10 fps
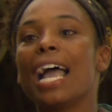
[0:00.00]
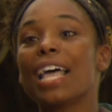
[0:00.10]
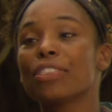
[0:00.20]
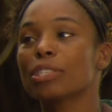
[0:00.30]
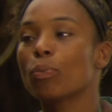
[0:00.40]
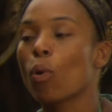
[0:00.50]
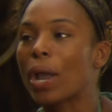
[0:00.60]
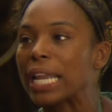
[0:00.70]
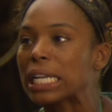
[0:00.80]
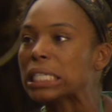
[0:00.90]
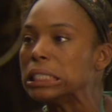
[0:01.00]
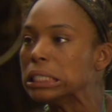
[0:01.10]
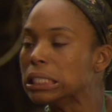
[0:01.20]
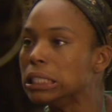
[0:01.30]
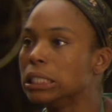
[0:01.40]
at this point,
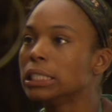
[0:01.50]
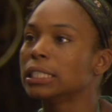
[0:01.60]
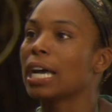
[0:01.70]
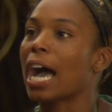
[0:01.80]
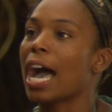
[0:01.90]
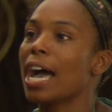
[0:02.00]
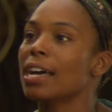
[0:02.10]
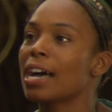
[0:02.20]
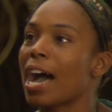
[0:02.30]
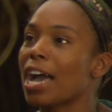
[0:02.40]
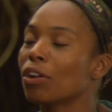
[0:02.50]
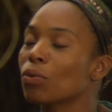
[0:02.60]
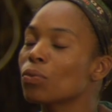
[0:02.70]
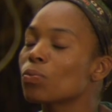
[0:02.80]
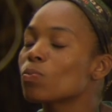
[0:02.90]
I
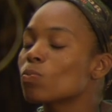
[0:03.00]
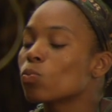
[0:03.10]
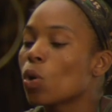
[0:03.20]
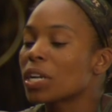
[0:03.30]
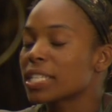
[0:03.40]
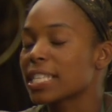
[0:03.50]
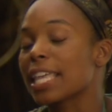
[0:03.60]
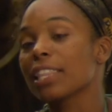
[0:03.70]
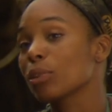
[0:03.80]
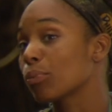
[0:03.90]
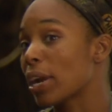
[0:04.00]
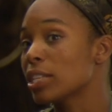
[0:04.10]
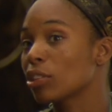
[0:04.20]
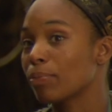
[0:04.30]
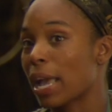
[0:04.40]
don't want to say that the
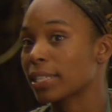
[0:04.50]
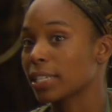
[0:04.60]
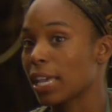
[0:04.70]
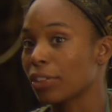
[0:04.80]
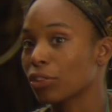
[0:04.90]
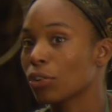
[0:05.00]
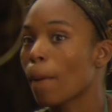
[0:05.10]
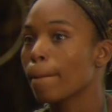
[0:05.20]
brains are back together,